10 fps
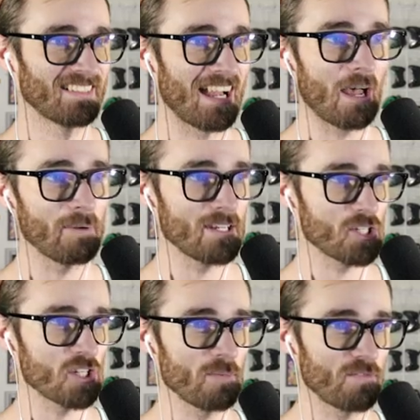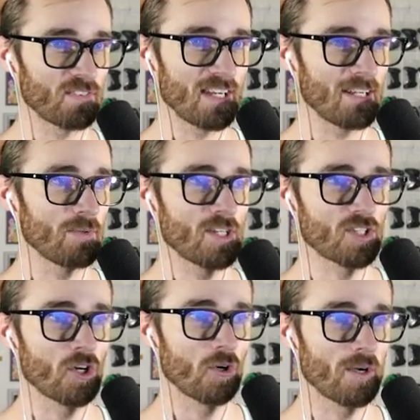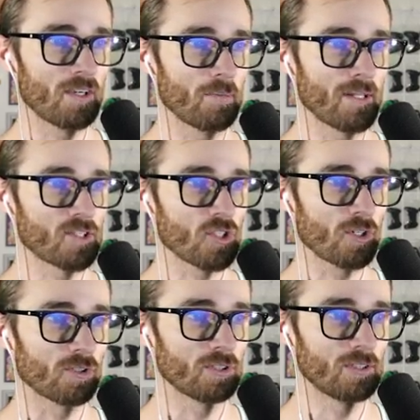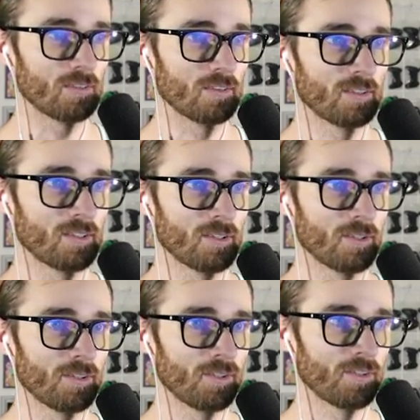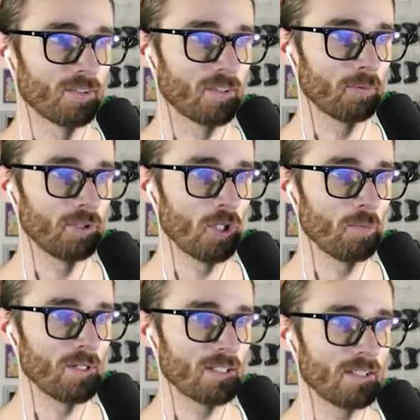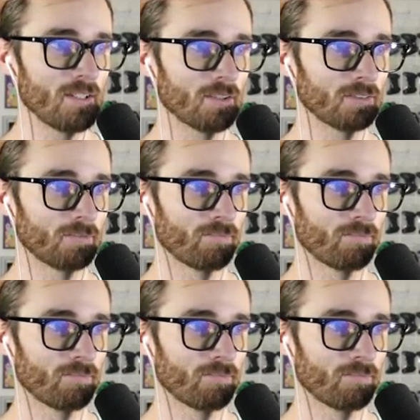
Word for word: I mean, it should be fine. We just go around in a big circle. I mean, no big deal.